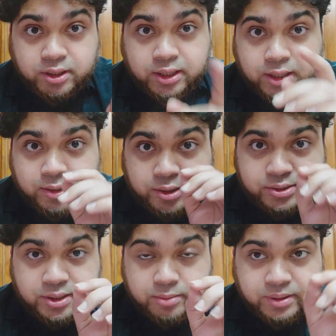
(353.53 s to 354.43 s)

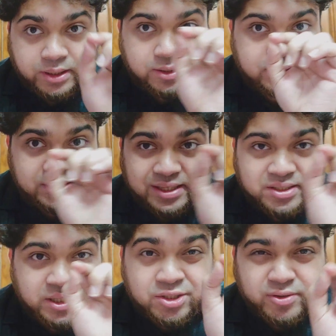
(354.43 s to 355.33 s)
there's gonna be
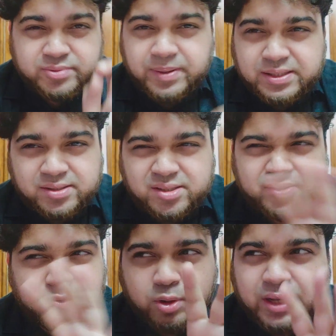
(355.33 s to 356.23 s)
slight tinge of spiciness
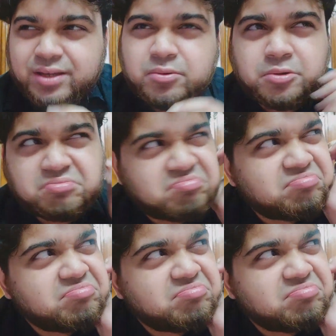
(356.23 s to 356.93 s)
for, like, you know,